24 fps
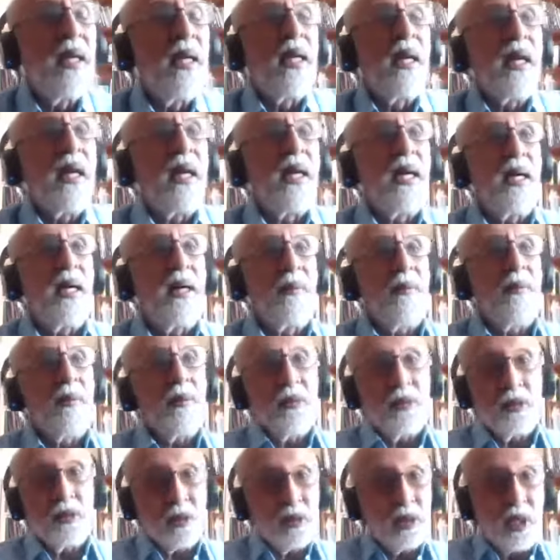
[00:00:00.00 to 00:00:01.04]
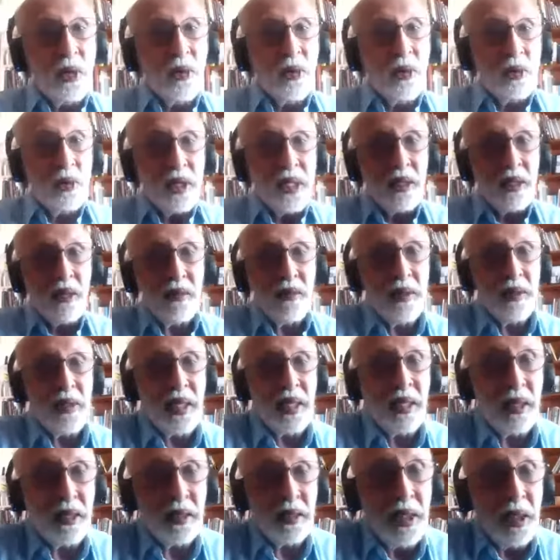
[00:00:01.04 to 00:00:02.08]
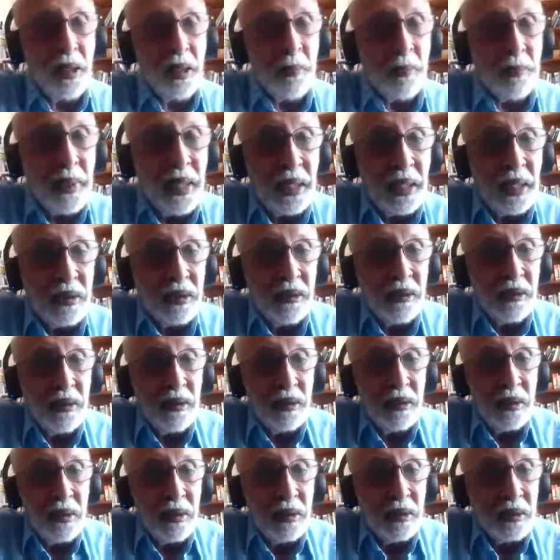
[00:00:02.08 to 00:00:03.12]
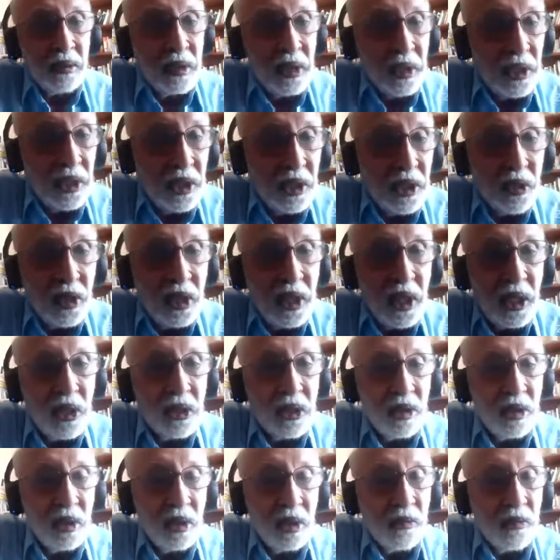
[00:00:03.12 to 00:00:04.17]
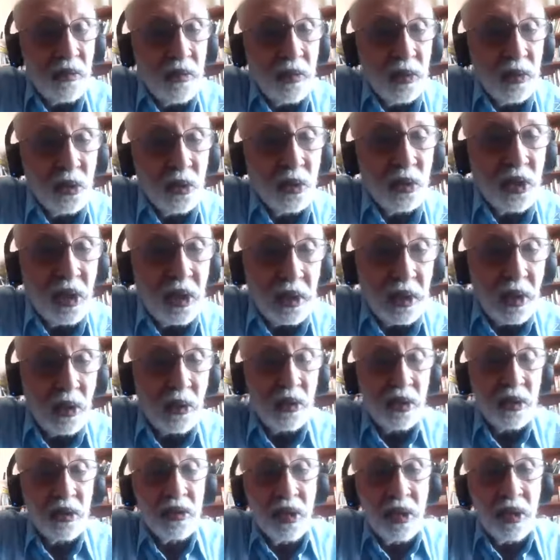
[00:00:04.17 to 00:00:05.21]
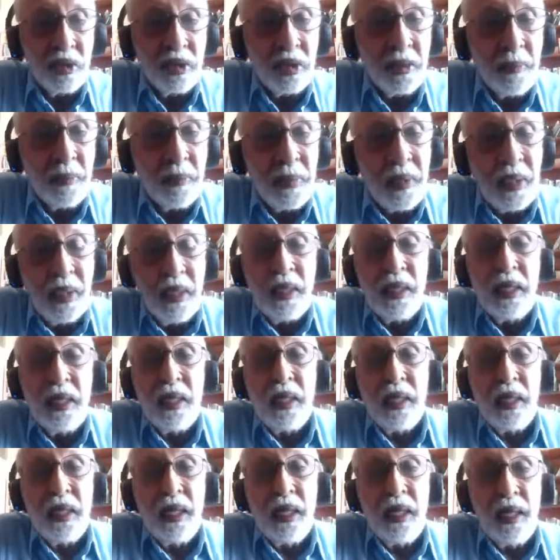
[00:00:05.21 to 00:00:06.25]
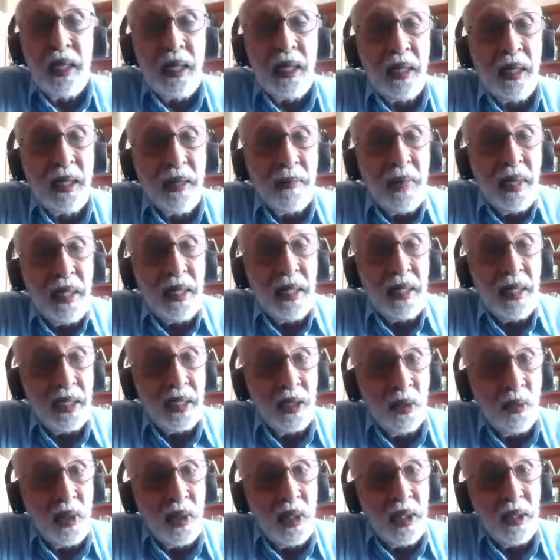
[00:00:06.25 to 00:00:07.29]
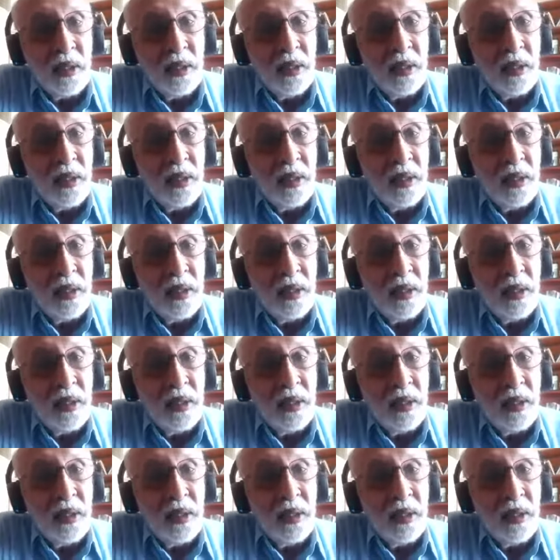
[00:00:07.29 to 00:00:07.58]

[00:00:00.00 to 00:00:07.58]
So now they impact the education of 2,000-3,000 children. Another one.